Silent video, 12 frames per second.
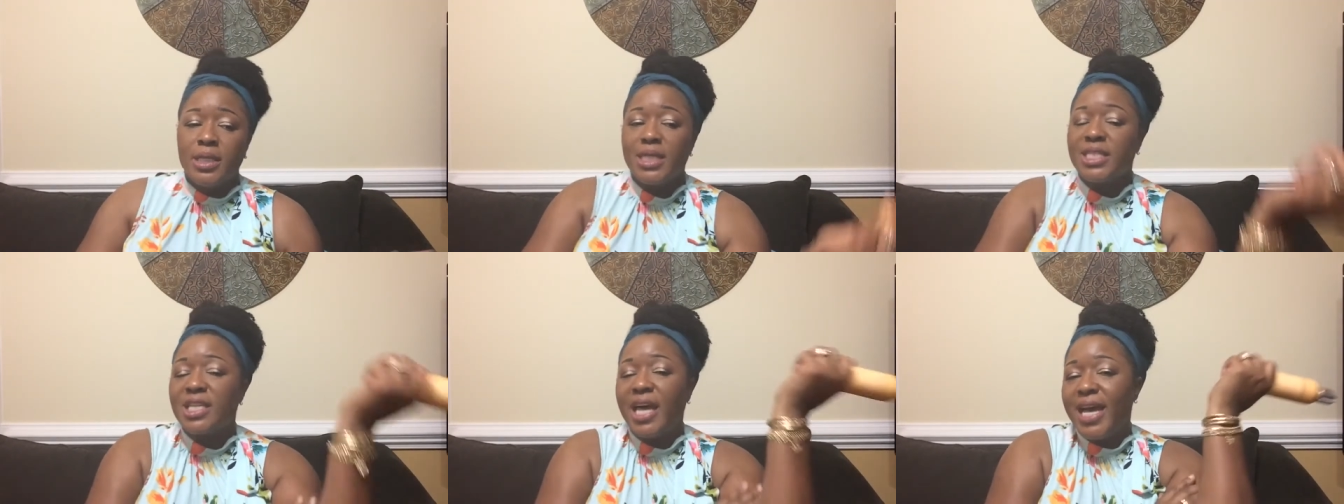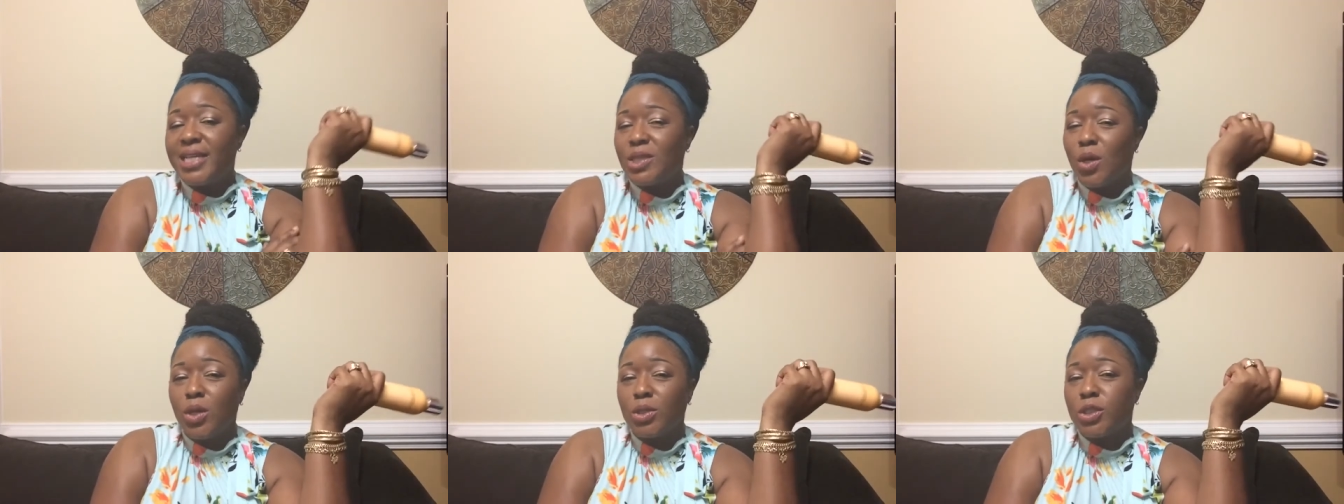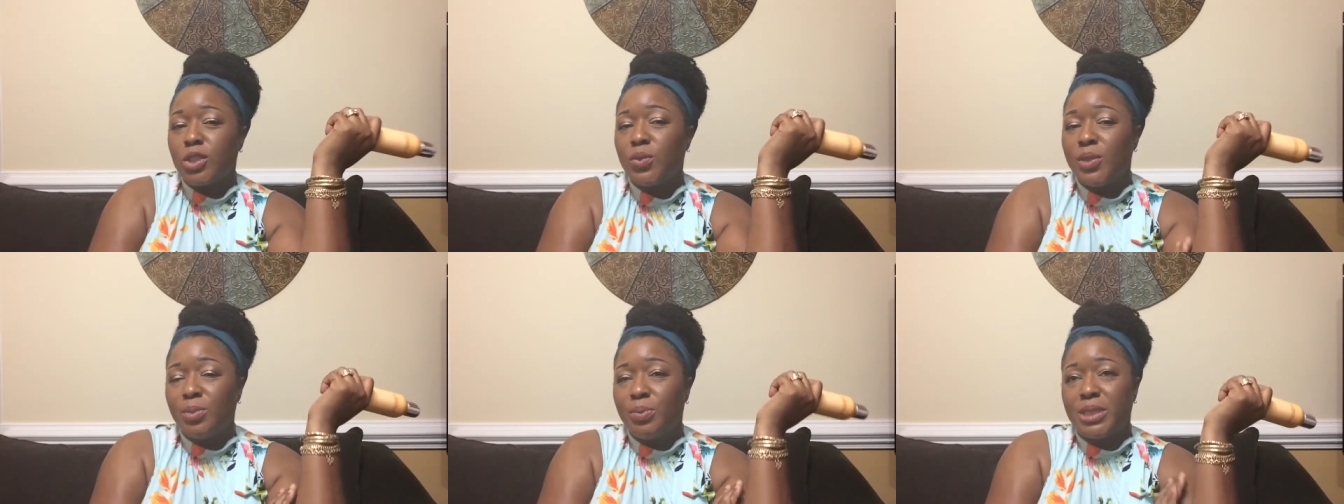this last Ulta
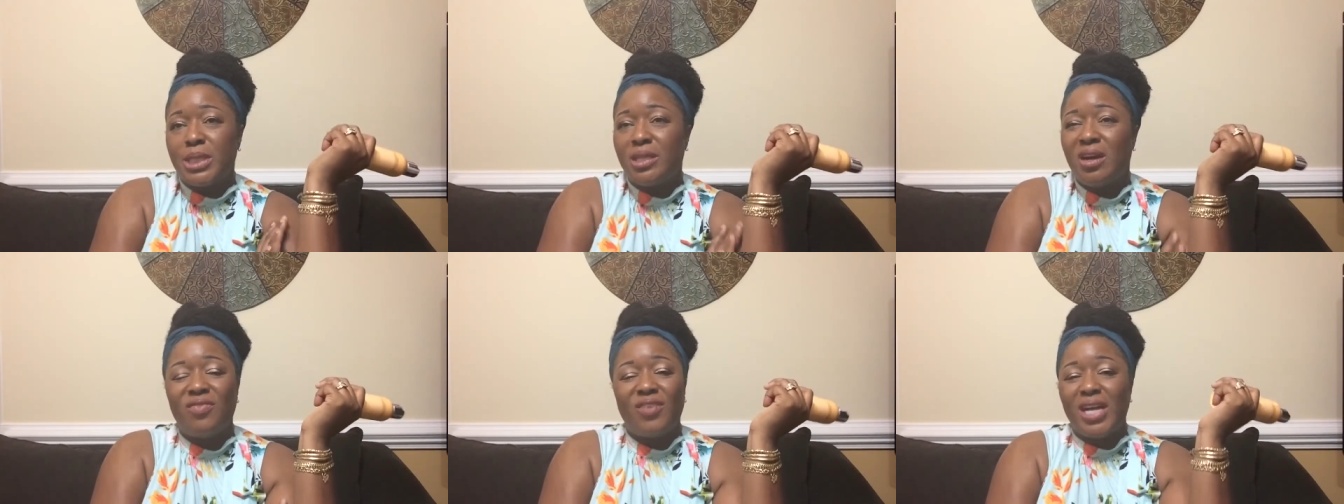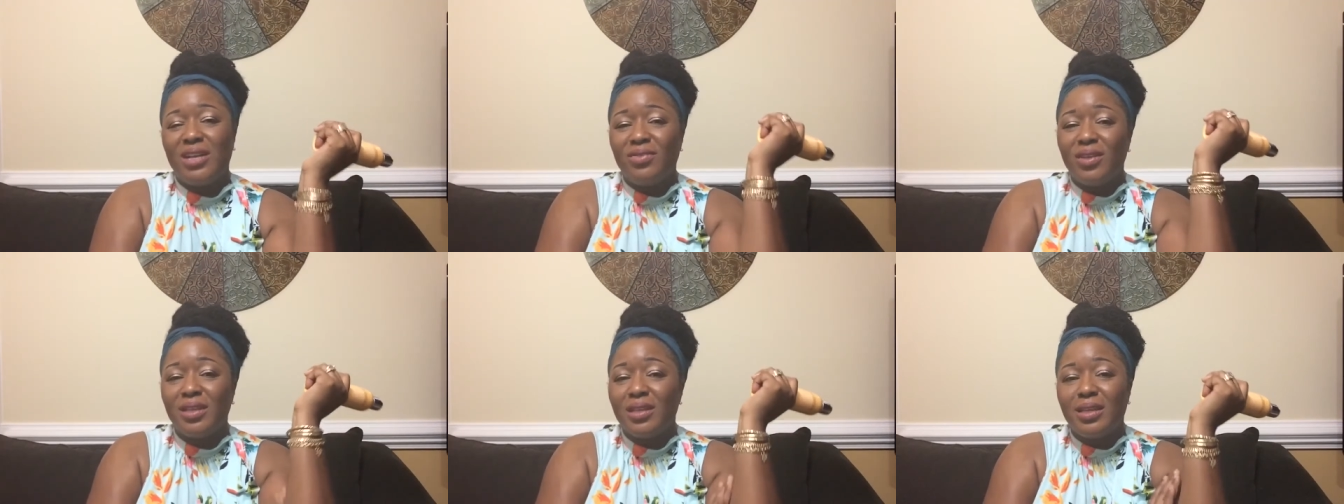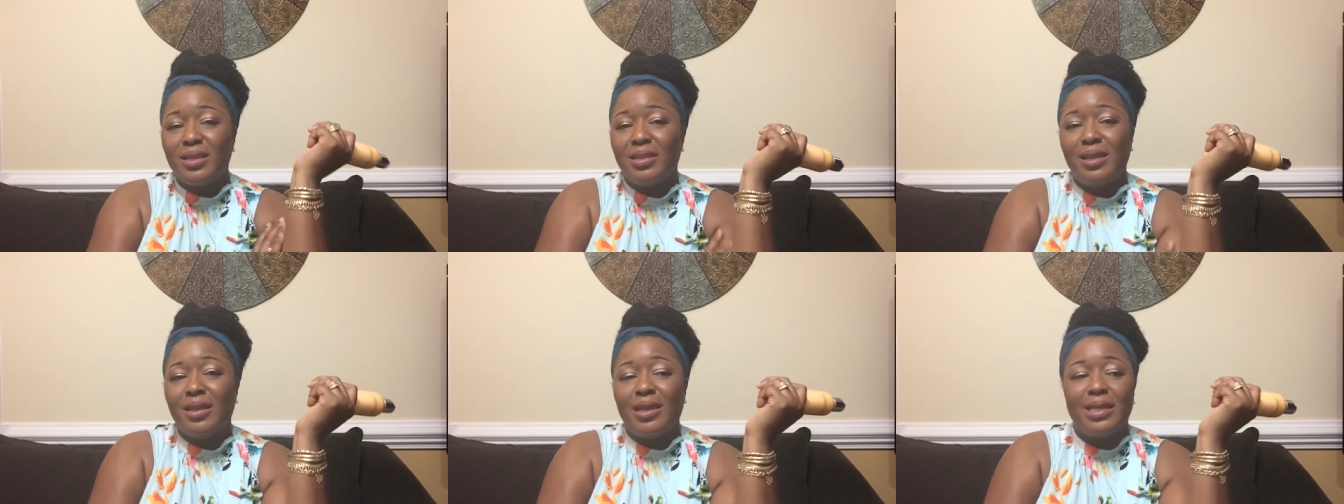20% off, I really
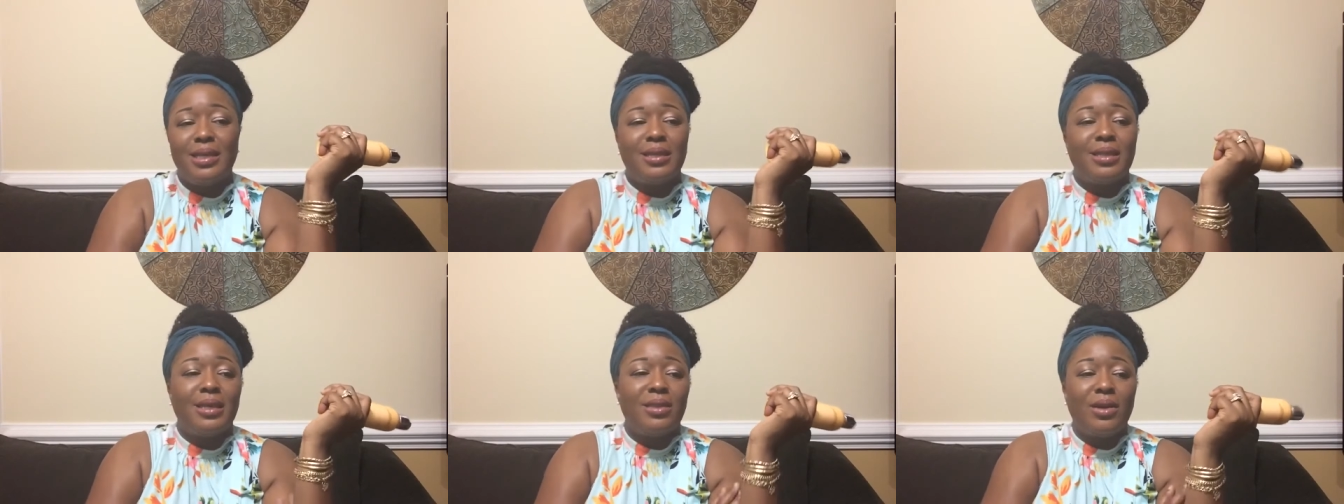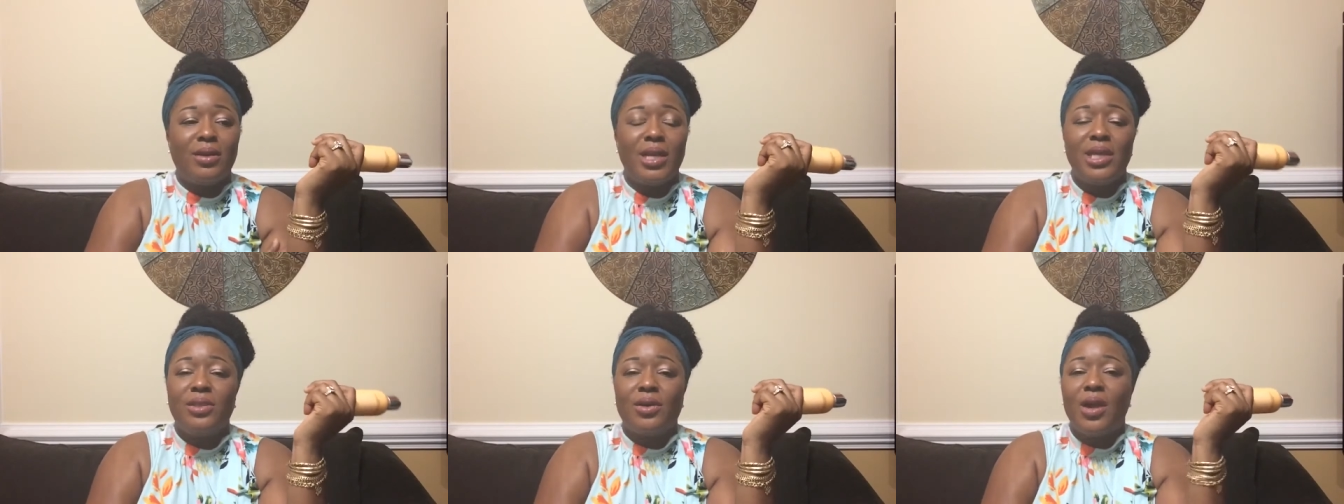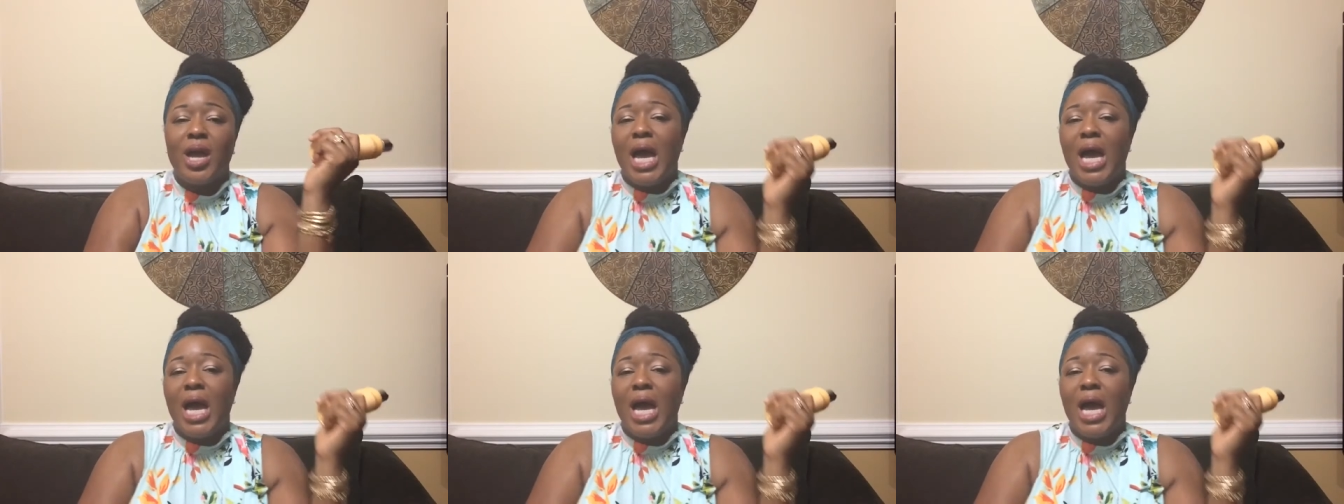didn't get anything there either.